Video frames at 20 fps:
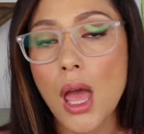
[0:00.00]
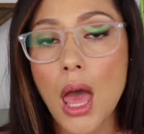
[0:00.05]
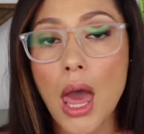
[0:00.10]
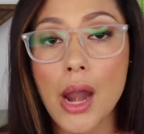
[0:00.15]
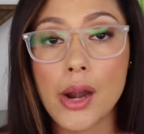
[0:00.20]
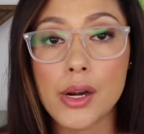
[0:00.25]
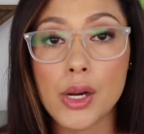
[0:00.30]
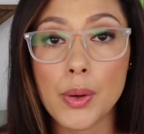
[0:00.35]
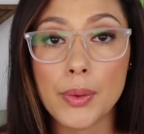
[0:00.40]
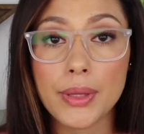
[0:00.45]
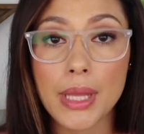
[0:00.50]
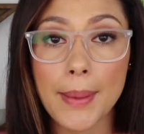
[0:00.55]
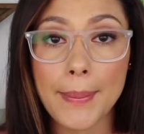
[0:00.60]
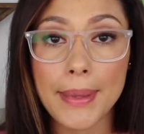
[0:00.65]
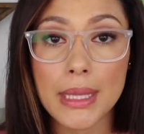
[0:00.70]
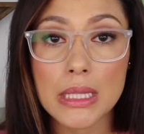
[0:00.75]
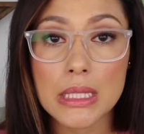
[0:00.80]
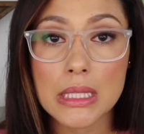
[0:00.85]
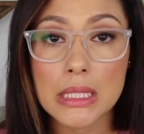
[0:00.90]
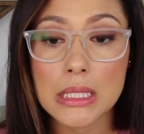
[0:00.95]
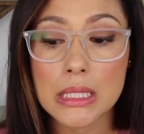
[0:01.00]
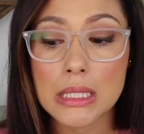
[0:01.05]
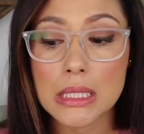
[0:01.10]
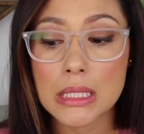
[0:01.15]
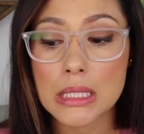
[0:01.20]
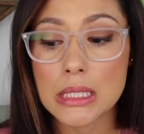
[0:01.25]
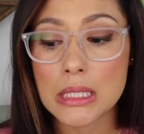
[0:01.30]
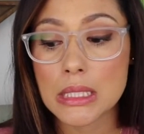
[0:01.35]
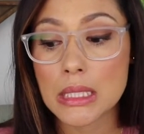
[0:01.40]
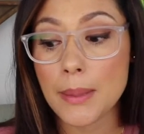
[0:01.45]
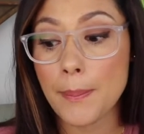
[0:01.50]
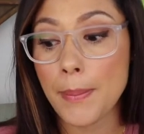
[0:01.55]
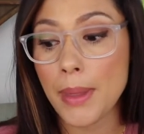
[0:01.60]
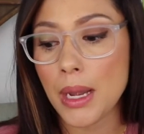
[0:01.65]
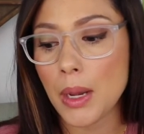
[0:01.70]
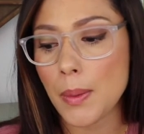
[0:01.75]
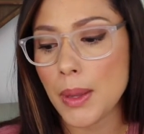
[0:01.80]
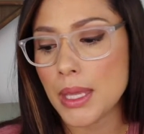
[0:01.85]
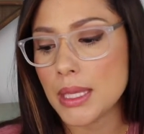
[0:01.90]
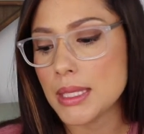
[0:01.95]
I don't know what that means, but
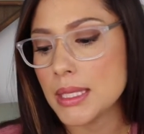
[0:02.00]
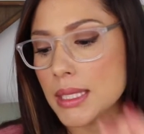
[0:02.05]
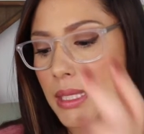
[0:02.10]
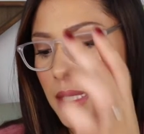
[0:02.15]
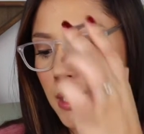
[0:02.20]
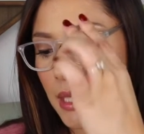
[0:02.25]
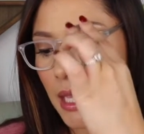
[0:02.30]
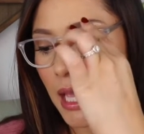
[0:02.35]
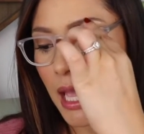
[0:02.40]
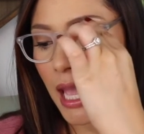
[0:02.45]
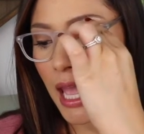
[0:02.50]
anyways.